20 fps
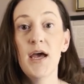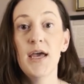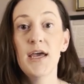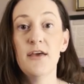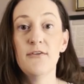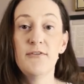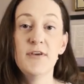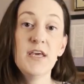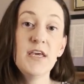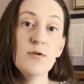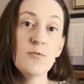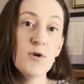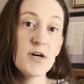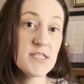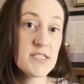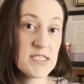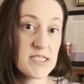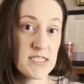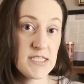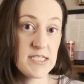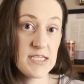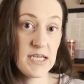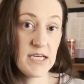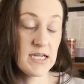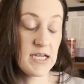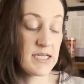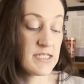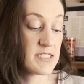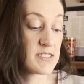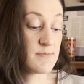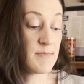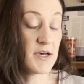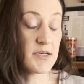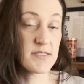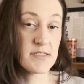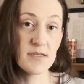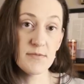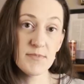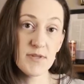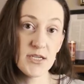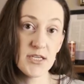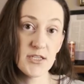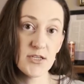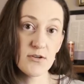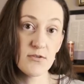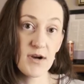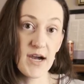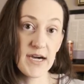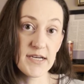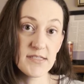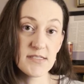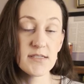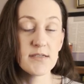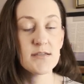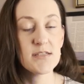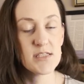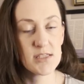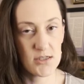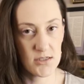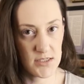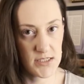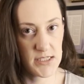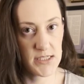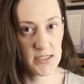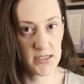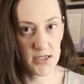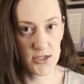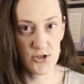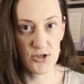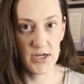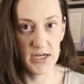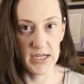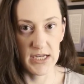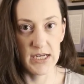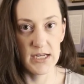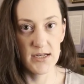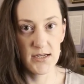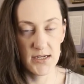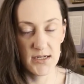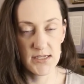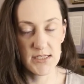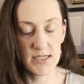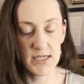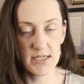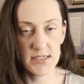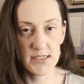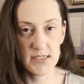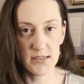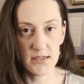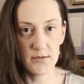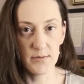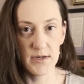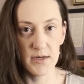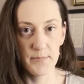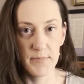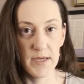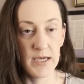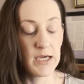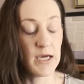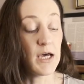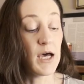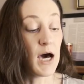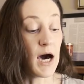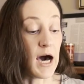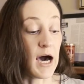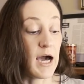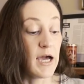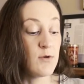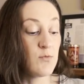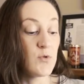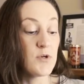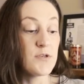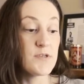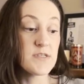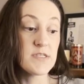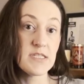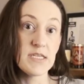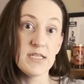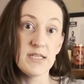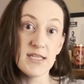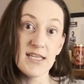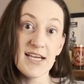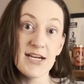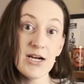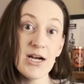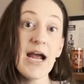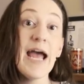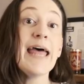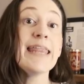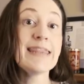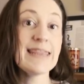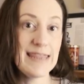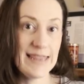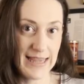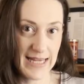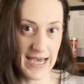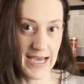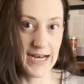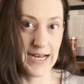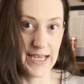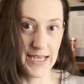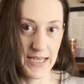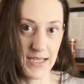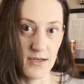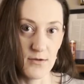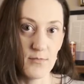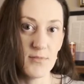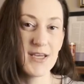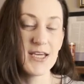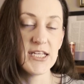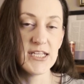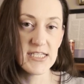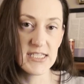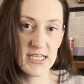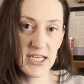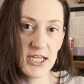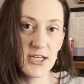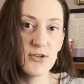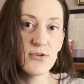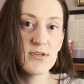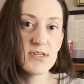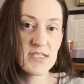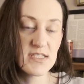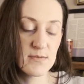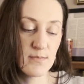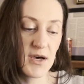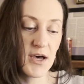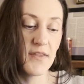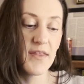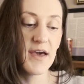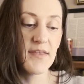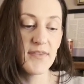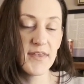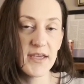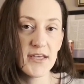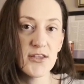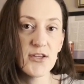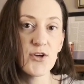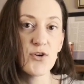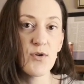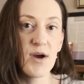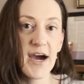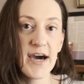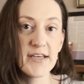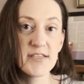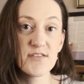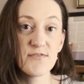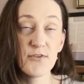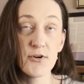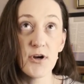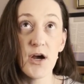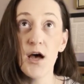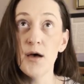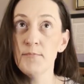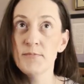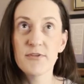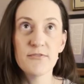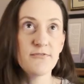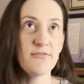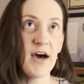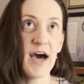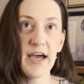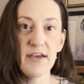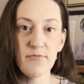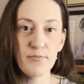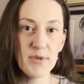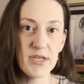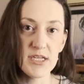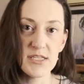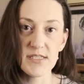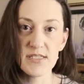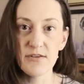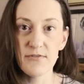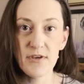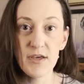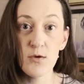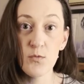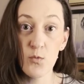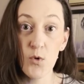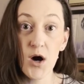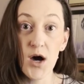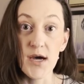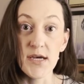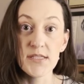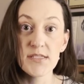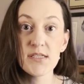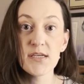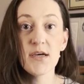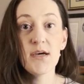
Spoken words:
If he wants to sit and smell something in the grass, as long as he's not trying to eat it because he is still a puppy, I will sit there and let him continue to smell that thing in the grass for up to 5 minutes if he wants.